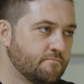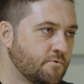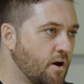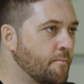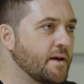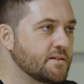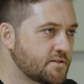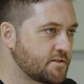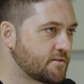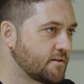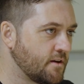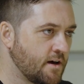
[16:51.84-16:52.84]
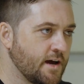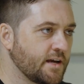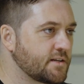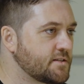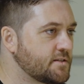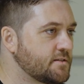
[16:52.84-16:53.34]
comments,
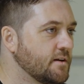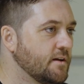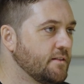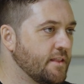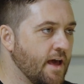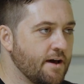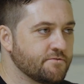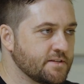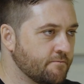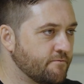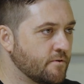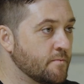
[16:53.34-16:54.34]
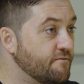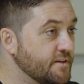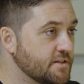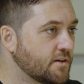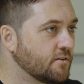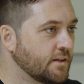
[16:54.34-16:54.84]
likes, they have some form of
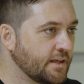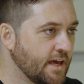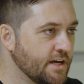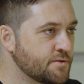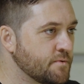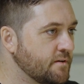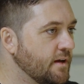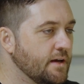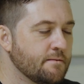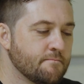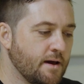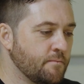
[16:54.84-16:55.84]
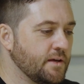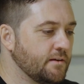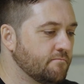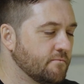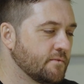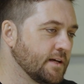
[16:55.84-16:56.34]
physical engagement.
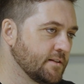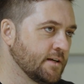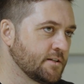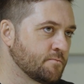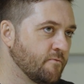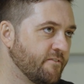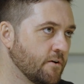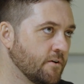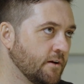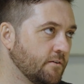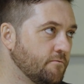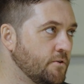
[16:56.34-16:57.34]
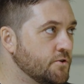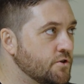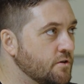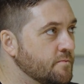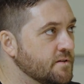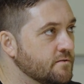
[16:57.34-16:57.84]
Maybe that's very
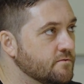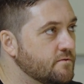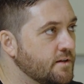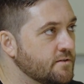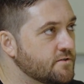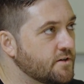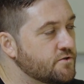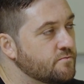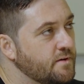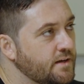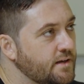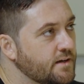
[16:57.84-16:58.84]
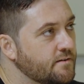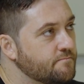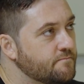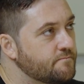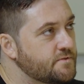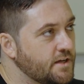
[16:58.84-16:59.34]
YouTube and social media
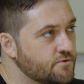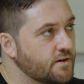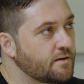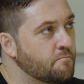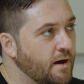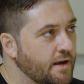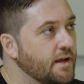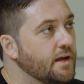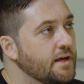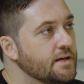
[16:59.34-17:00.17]
centric. But